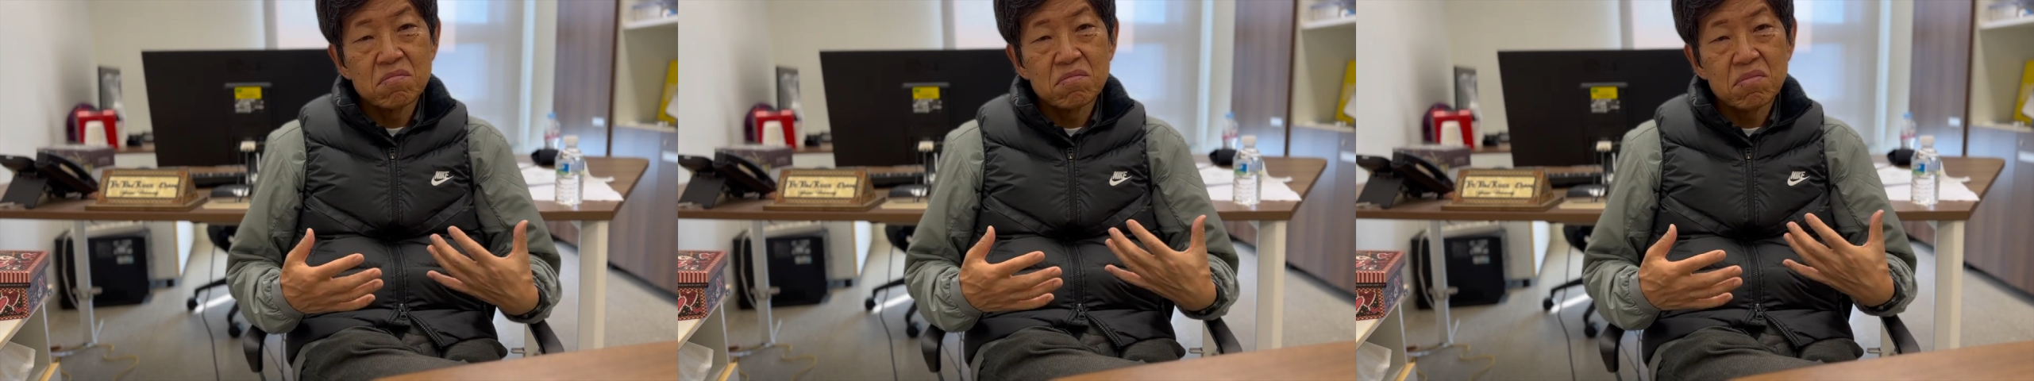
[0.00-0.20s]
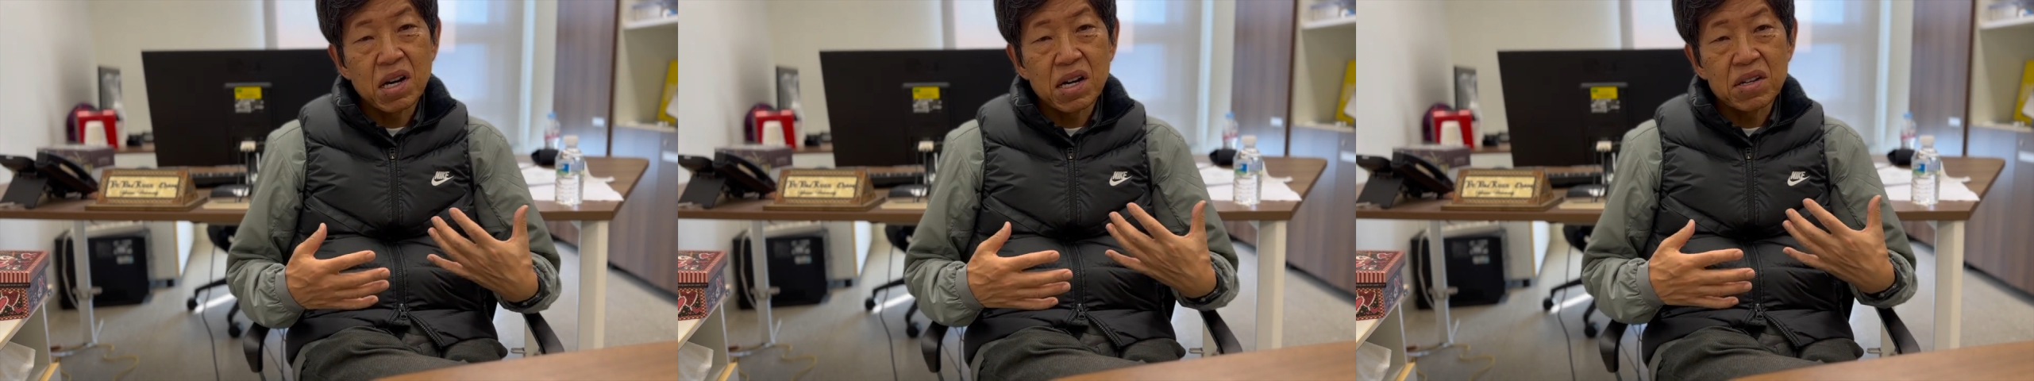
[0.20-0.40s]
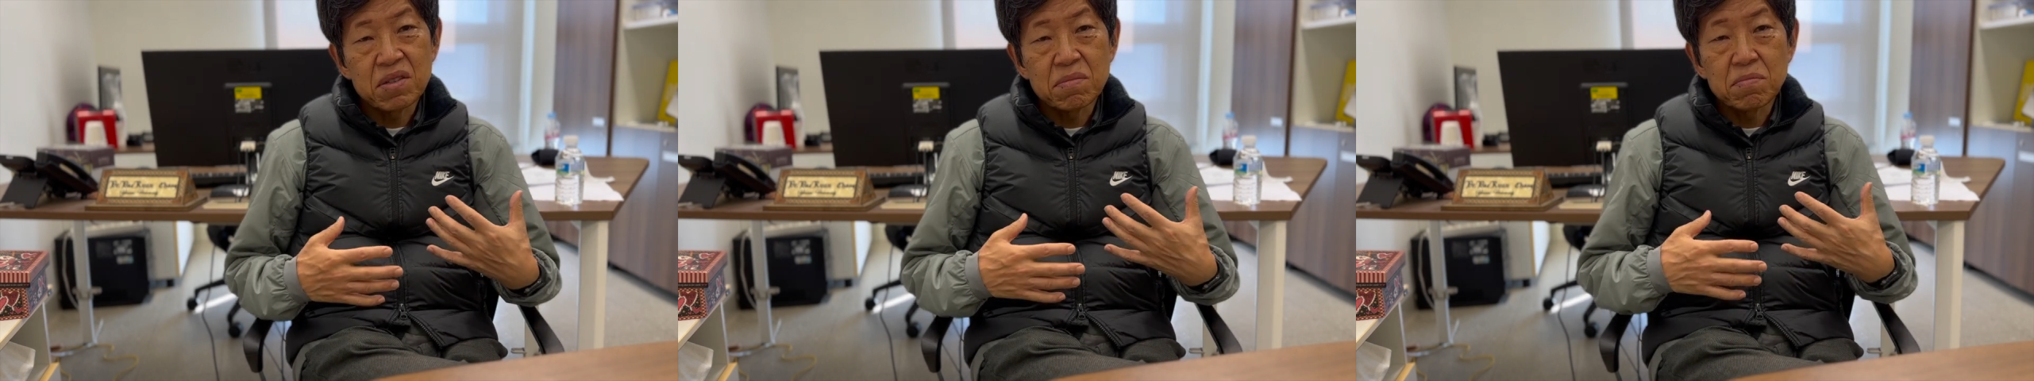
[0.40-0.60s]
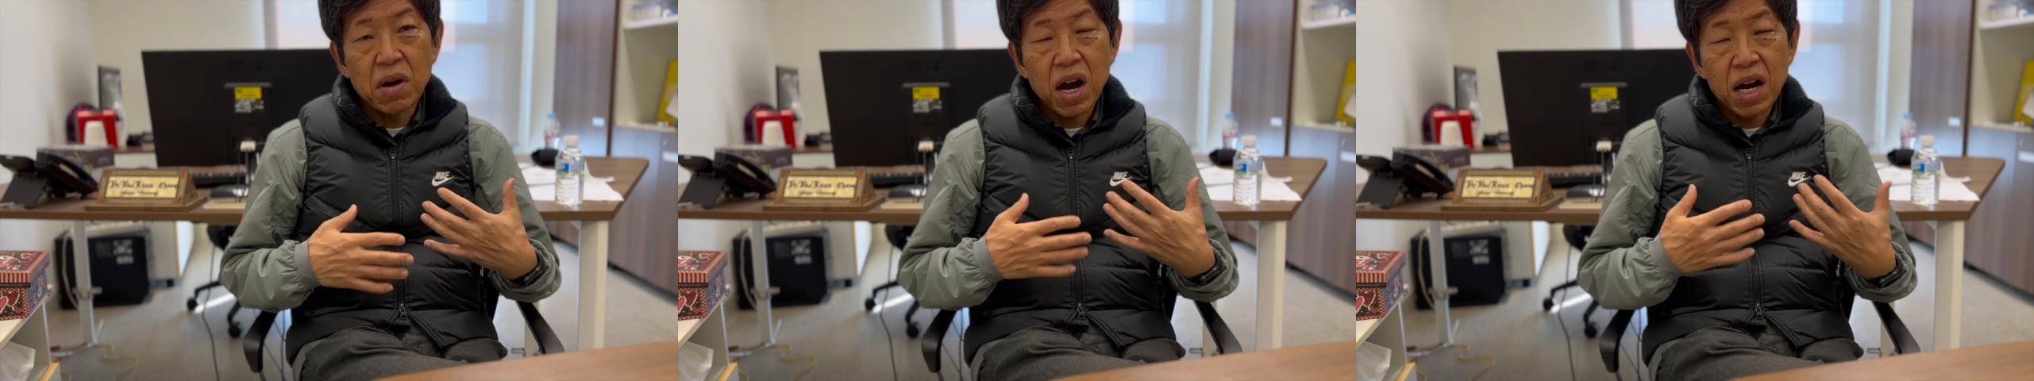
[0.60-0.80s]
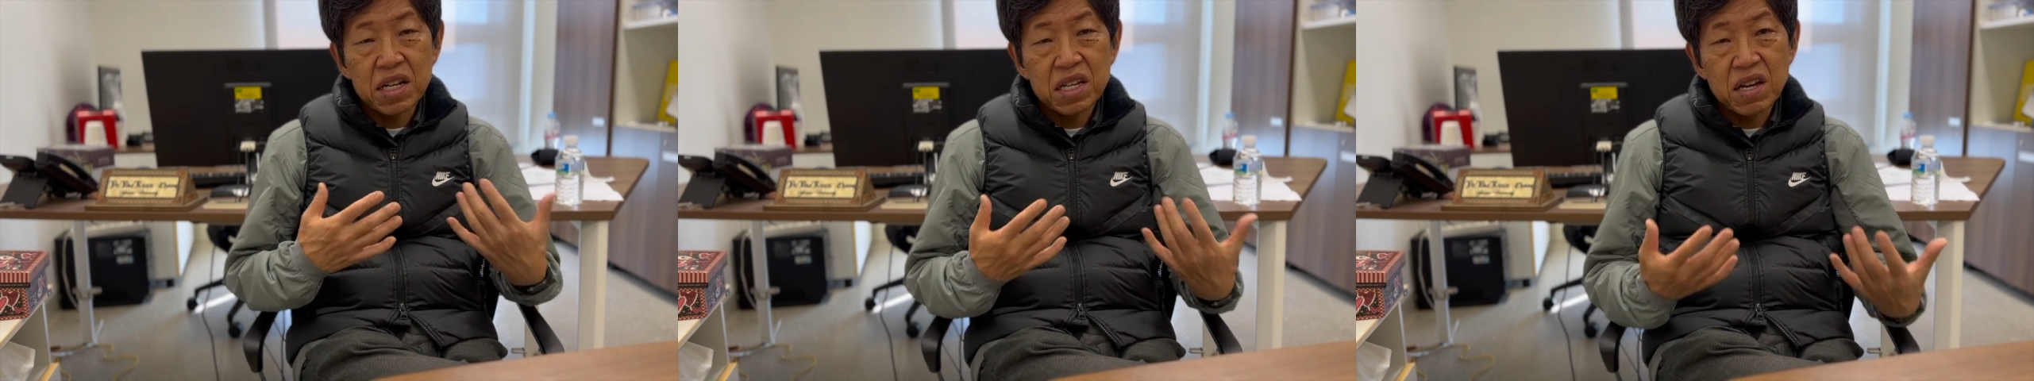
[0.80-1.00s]
by the
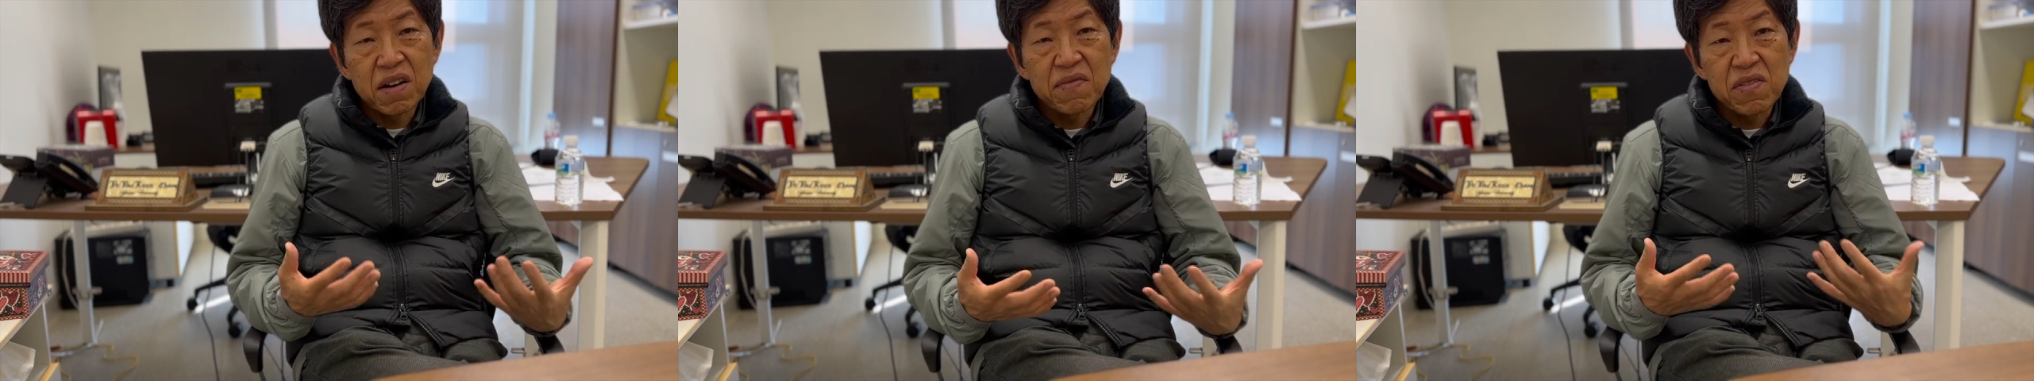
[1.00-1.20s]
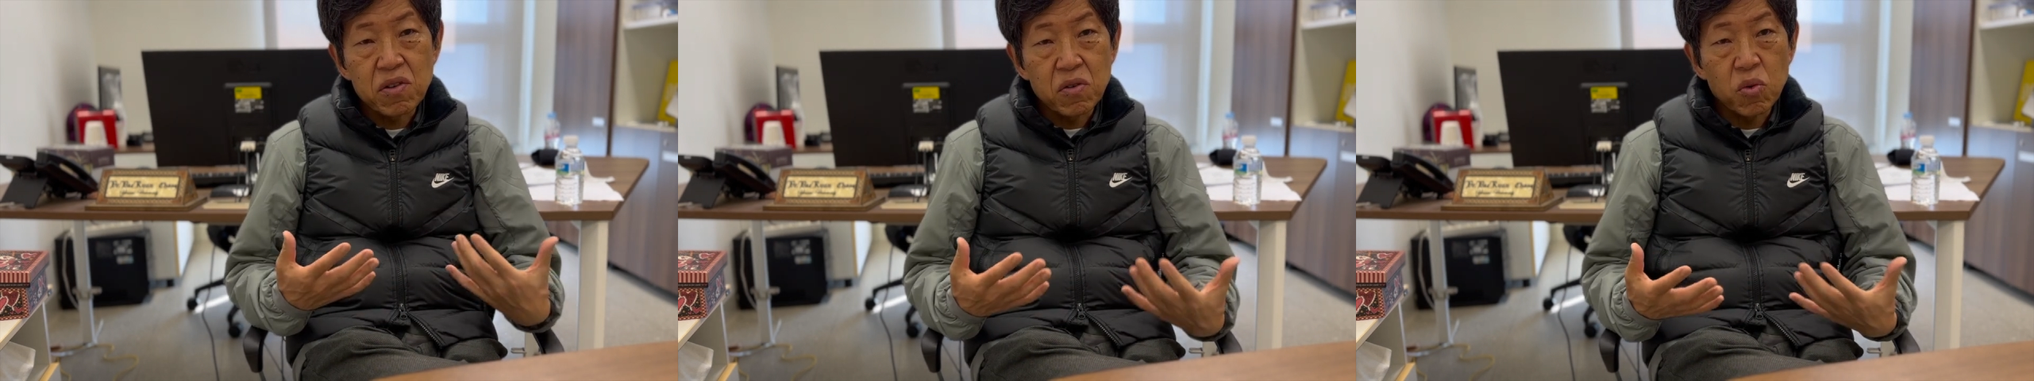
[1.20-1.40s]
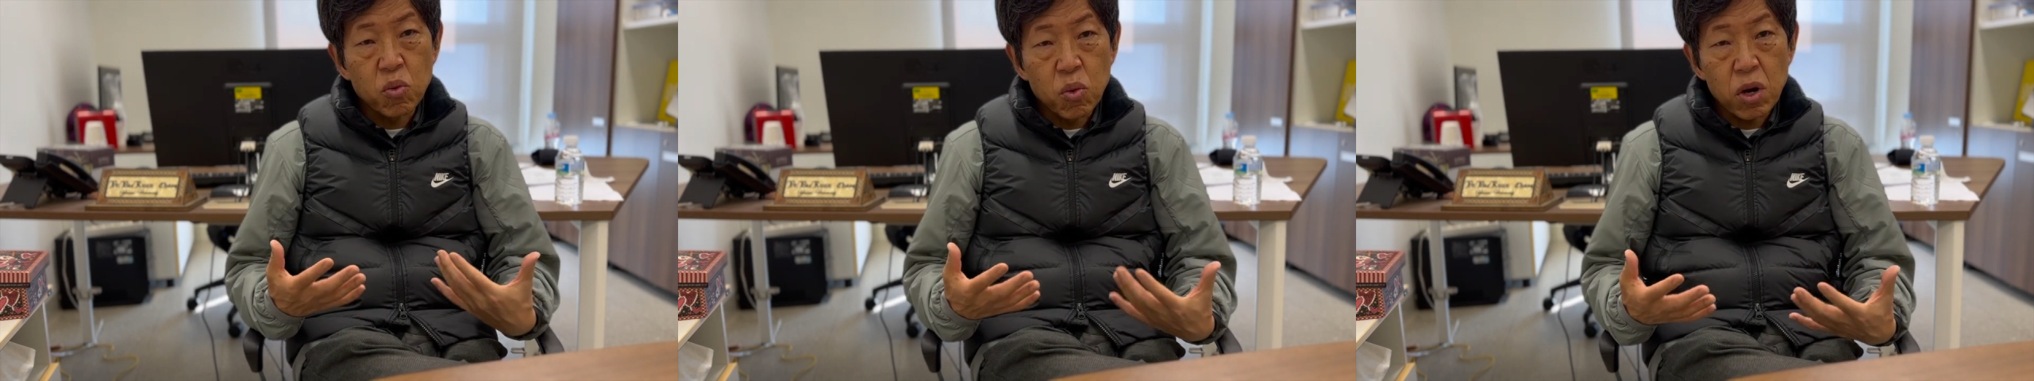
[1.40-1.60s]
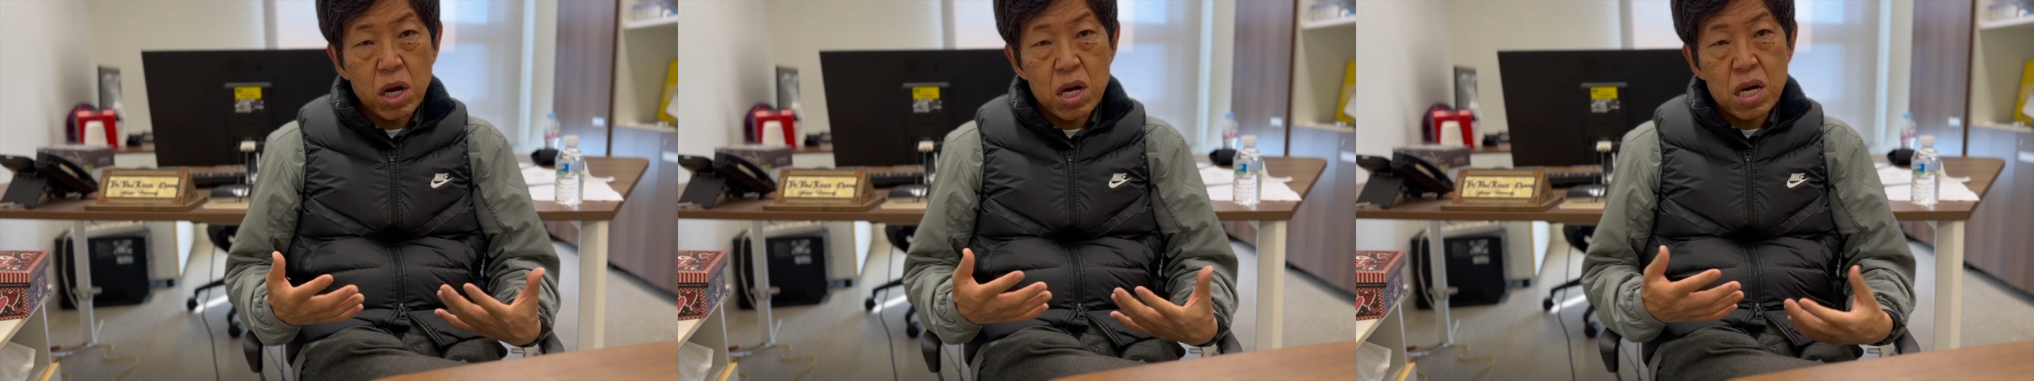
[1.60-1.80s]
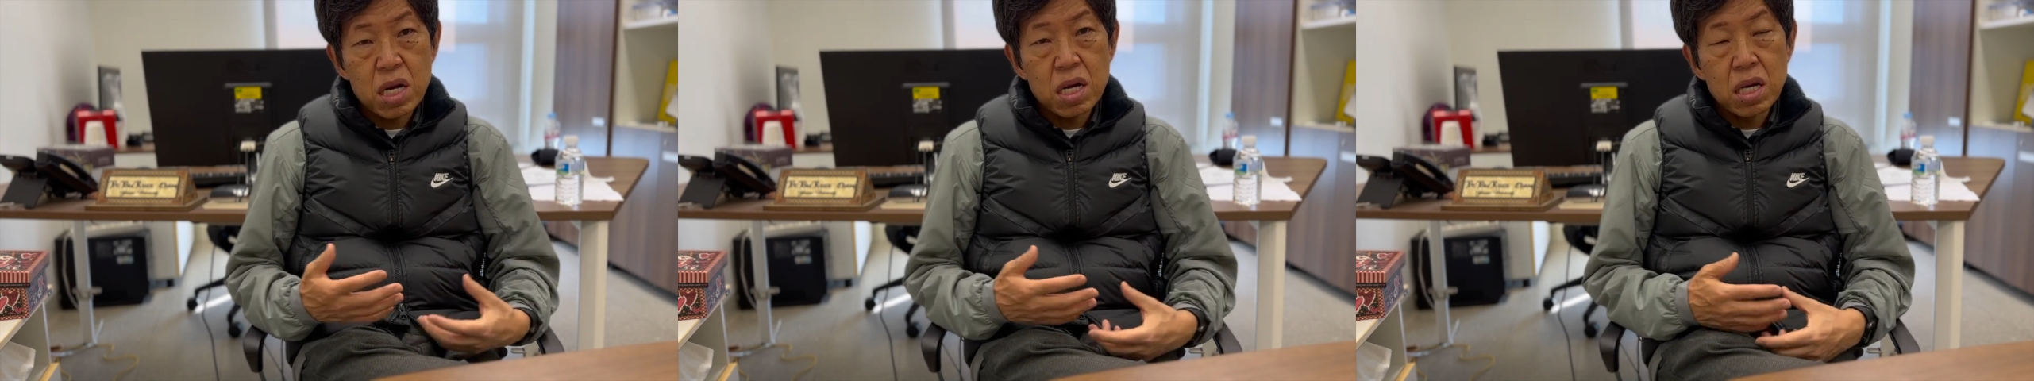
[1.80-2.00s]
body of their
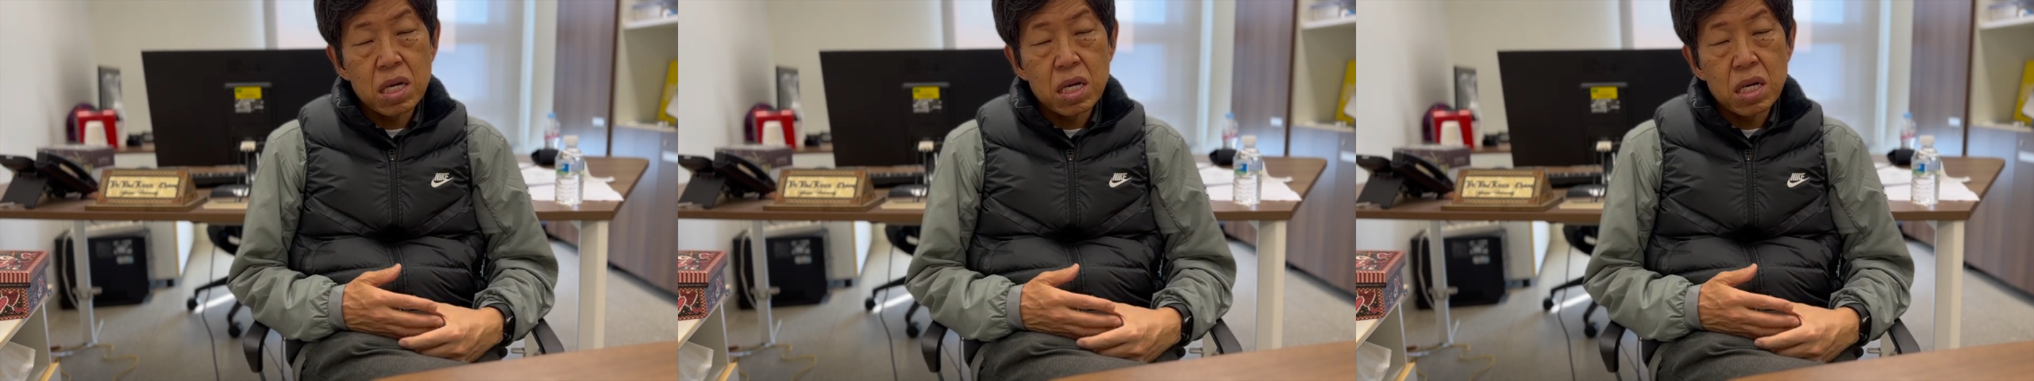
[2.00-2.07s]
work,